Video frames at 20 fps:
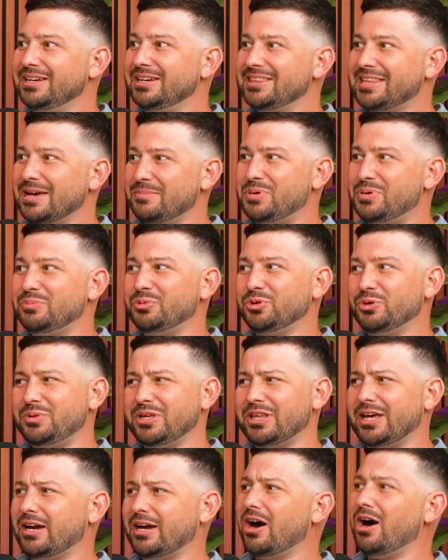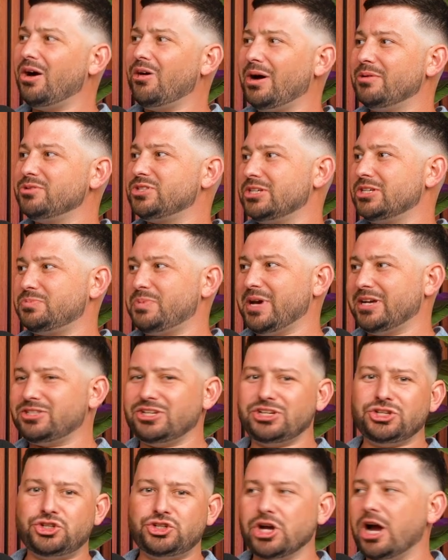that people will be like, oh, I was
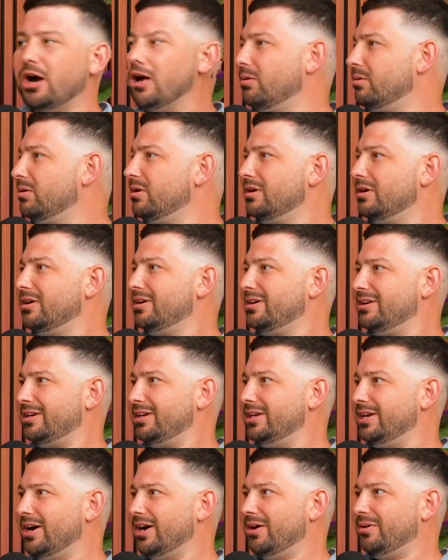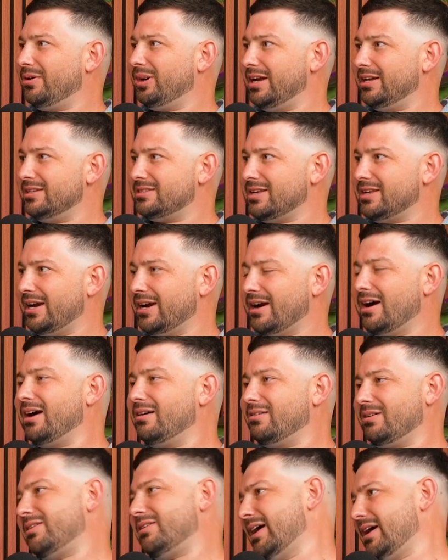expecting Joe, and it's like,
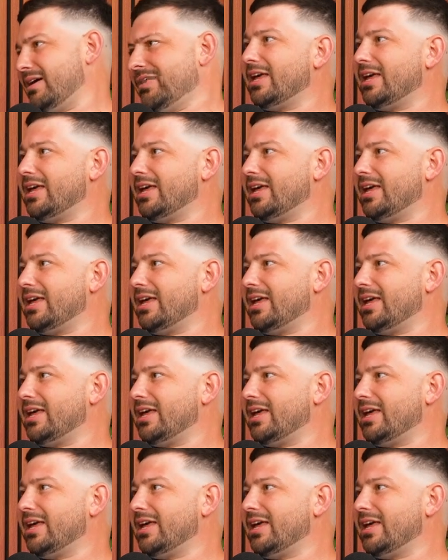oh, okay.